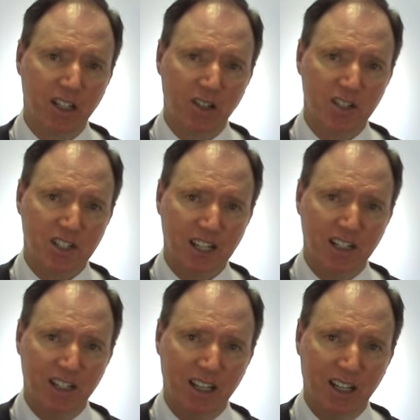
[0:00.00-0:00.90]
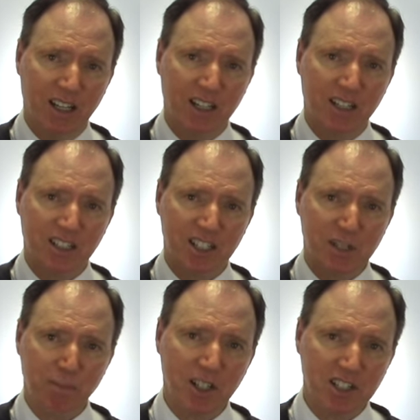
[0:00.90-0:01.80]
Here is a, a, an
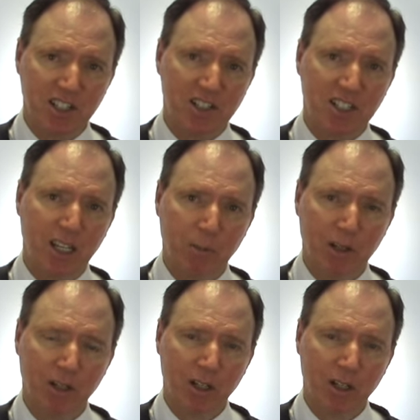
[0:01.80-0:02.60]
explicit statement